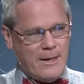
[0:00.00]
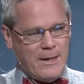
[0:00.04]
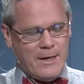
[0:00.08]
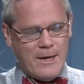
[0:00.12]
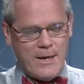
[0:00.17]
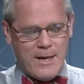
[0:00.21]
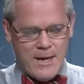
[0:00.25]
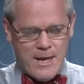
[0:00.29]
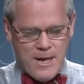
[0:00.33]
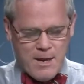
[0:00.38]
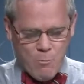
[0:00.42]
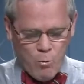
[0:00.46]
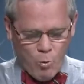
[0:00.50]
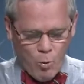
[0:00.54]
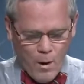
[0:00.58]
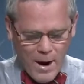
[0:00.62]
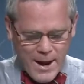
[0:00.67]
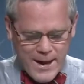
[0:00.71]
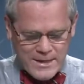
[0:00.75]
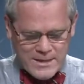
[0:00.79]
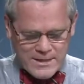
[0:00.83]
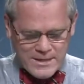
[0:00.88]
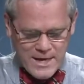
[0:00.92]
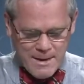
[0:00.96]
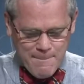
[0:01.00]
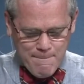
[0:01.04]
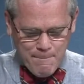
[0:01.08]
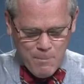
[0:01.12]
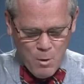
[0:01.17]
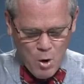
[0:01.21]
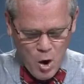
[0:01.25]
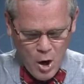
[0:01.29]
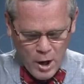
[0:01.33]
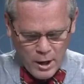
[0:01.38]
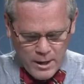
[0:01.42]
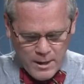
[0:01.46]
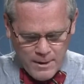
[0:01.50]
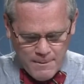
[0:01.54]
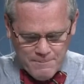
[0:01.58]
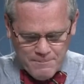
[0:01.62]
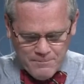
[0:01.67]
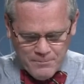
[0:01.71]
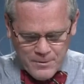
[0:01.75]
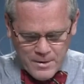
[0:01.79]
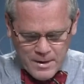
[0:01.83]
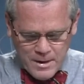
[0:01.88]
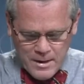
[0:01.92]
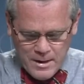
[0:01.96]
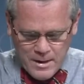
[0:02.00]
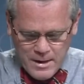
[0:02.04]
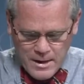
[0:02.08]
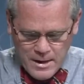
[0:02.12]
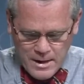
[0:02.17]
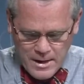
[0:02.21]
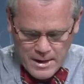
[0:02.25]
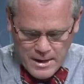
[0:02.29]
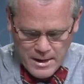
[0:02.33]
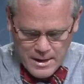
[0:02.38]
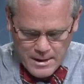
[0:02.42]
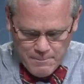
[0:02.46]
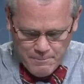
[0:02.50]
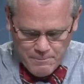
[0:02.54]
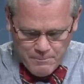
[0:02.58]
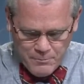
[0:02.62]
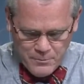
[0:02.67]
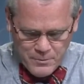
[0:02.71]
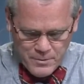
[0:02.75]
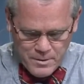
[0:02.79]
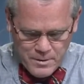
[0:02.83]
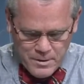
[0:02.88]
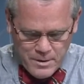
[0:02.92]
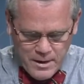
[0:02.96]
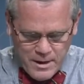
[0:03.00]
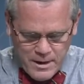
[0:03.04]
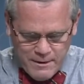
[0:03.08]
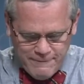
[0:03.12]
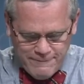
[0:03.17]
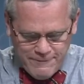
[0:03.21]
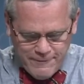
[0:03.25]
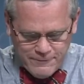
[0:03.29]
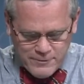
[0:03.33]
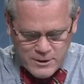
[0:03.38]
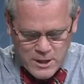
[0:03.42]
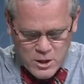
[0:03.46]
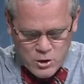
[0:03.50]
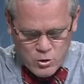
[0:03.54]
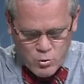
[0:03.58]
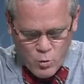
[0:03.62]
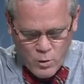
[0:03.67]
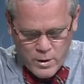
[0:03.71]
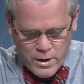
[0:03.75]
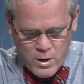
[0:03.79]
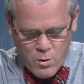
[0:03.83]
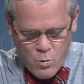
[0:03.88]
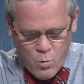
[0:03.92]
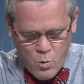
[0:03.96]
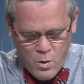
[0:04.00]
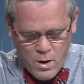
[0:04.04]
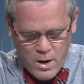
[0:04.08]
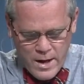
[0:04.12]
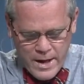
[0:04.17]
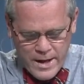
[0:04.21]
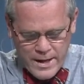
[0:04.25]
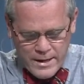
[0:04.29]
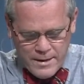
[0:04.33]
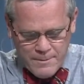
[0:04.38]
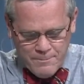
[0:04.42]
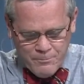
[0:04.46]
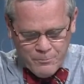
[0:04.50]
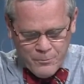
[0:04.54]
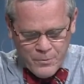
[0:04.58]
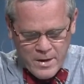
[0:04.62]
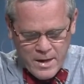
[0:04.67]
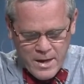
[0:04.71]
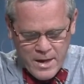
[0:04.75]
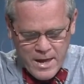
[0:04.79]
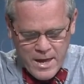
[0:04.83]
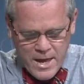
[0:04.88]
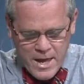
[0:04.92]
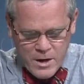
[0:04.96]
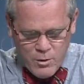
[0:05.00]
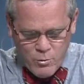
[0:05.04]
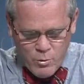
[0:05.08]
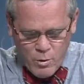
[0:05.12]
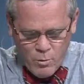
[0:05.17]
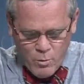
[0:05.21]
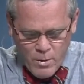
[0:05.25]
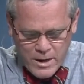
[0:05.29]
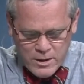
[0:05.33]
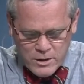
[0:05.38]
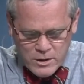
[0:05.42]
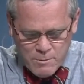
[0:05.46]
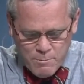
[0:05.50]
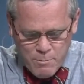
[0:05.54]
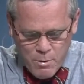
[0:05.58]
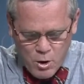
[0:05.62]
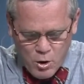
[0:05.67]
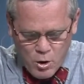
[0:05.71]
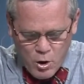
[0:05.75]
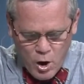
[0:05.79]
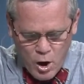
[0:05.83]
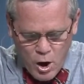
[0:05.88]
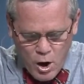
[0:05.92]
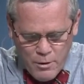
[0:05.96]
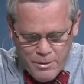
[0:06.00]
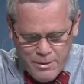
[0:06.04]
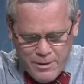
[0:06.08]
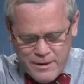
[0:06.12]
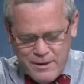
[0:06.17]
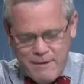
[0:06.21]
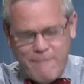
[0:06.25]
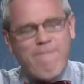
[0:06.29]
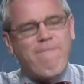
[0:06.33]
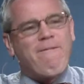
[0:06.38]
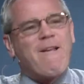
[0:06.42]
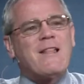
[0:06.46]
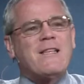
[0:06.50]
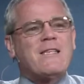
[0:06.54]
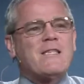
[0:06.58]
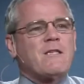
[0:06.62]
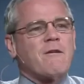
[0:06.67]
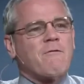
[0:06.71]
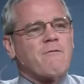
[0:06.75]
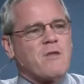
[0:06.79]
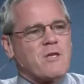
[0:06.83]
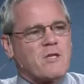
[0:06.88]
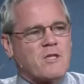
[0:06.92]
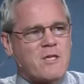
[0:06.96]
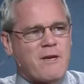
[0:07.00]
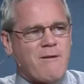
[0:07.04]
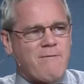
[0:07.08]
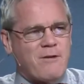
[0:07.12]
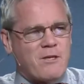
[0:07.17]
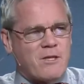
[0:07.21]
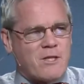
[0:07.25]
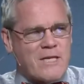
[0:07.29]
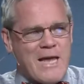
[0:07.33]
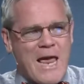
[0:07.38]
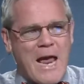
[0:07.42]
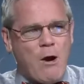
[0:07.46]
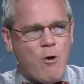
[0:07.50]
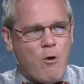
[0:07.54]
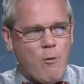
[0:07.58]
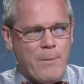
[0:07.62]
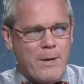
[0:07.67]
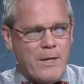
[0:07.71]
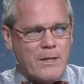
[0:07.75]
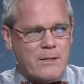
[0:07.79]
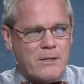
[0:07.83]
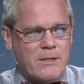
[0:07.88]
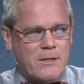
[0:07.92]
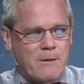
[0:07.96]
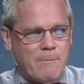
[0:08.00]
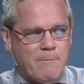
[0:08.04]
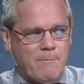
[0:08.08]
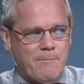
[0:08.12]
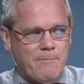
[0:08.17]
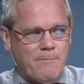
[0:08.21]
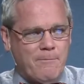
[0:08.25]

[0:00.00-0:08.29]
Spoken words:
He writes a book. In 1521, Henry writes a book called The Defense of the Seven Sacraments.